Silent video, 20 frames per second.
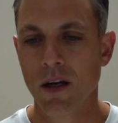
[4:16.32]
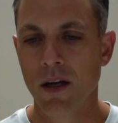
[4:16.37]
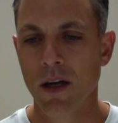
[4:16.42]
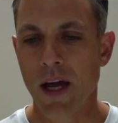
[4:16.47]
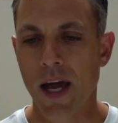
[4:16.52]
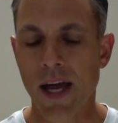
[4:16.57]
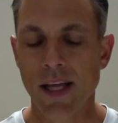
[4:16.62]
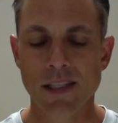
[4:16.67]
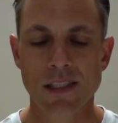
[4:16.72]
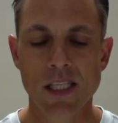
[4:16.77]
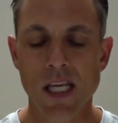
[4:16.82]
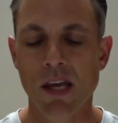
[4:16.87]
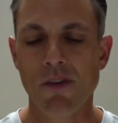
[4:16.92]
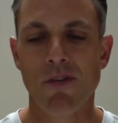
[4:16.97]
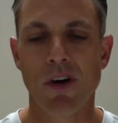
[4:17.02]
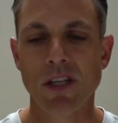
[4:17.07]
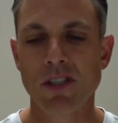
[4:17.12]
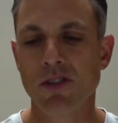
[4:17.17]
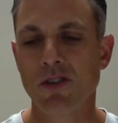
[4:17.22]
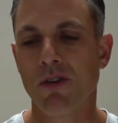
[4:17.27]
and see if
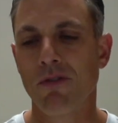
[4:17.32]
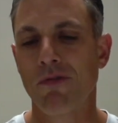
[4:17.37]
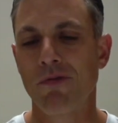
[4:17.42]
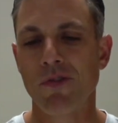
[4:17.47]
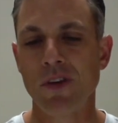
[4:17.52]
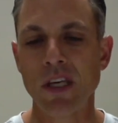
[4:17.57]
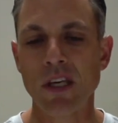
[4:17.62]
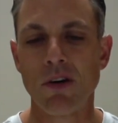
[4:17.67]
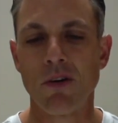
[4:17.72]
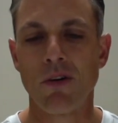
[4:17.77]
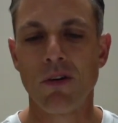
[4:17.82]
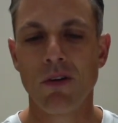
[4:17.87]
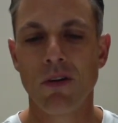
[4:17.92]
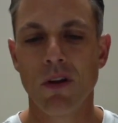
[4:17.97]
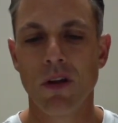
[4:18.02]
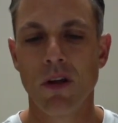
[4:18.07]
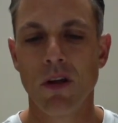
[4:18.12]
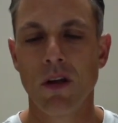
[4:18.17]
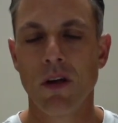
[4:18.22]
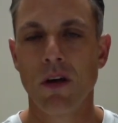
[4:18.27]
I still feel
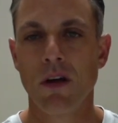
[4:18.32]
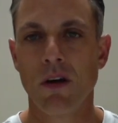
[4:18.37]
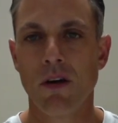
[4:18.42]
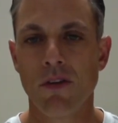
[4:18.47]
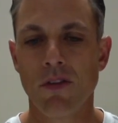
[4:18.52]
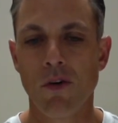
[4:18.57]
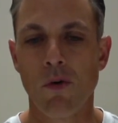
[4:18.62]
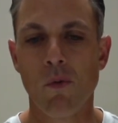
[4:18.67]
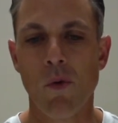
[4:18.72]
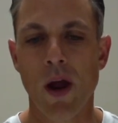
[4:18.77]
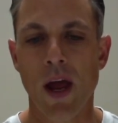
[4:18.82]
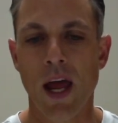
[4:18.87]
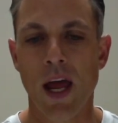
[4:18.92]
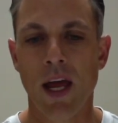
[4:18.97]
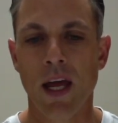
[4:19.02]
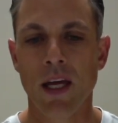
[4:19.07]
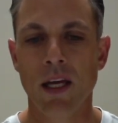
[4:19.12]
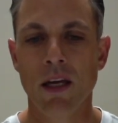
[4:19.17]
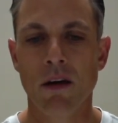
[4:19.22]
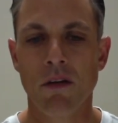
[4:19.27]
the
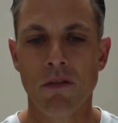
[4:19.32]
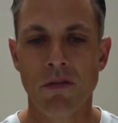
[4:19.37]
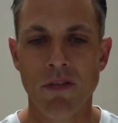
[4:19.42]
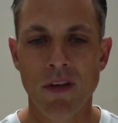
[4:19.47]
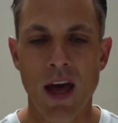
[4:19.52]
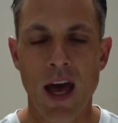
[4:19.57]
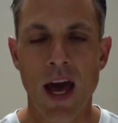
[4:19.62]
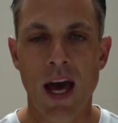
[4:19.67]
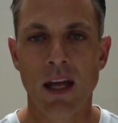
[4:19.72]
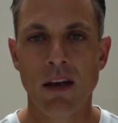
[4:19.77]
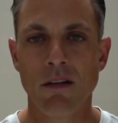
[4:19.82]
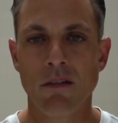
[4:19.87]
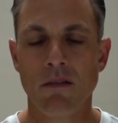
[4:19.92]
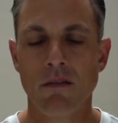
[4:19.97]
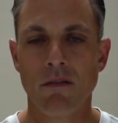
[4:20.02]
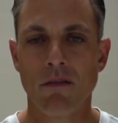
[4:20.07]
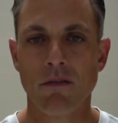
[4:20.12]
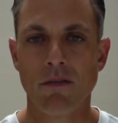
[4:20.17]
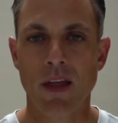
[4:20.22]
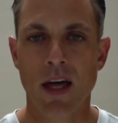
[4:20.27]
way that
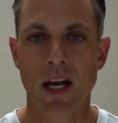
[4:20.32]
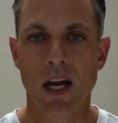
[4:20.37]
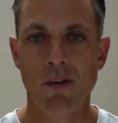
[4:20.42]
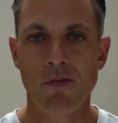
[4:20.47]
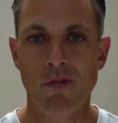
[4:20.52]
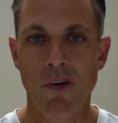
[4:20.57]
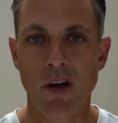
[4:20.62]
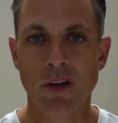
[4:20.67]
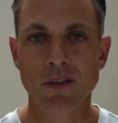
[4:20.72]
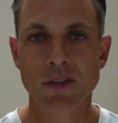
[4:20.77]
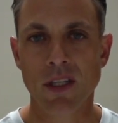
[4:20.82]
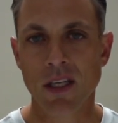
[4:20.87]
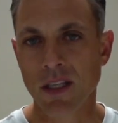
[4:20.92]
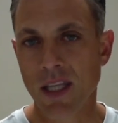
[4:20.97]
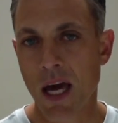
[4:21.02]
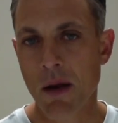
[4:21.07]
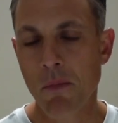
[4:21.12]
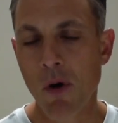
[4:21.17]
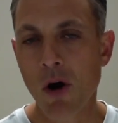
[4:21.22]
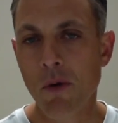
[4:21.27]
I felt in
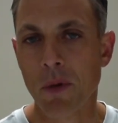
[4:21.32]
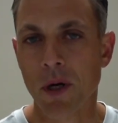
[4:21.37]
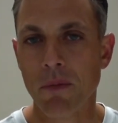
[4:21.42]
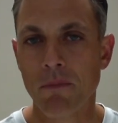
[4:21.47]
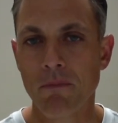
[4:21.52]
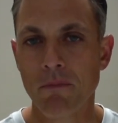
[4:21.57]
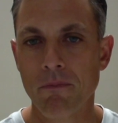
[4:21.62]
that moment.